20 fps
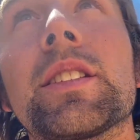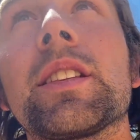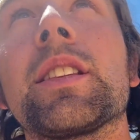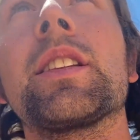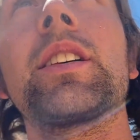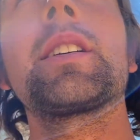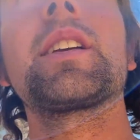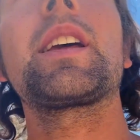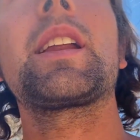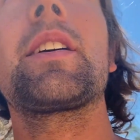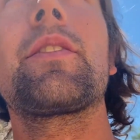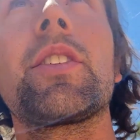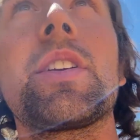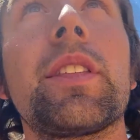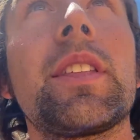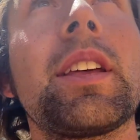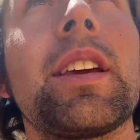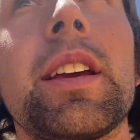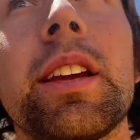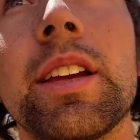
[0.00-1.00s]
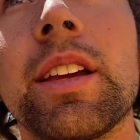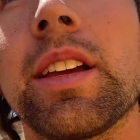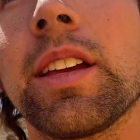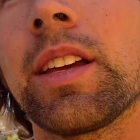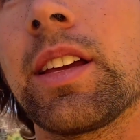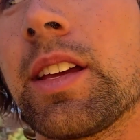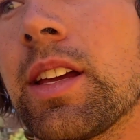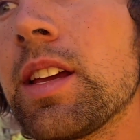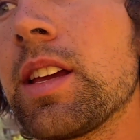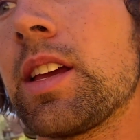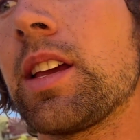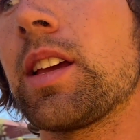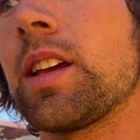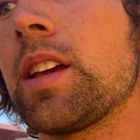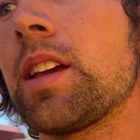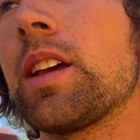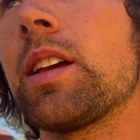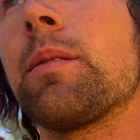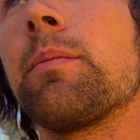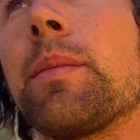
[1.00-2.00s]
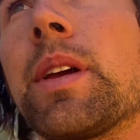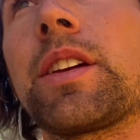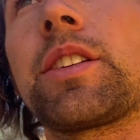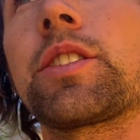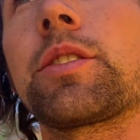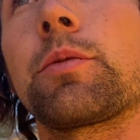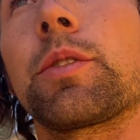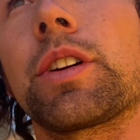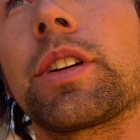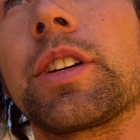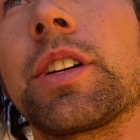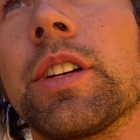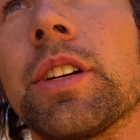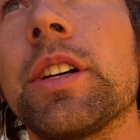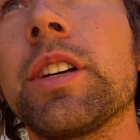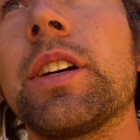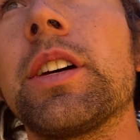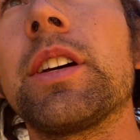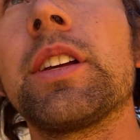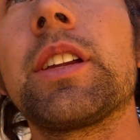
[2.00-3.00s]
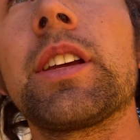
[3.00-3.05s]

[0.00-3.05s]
look at everything, make sure we're good,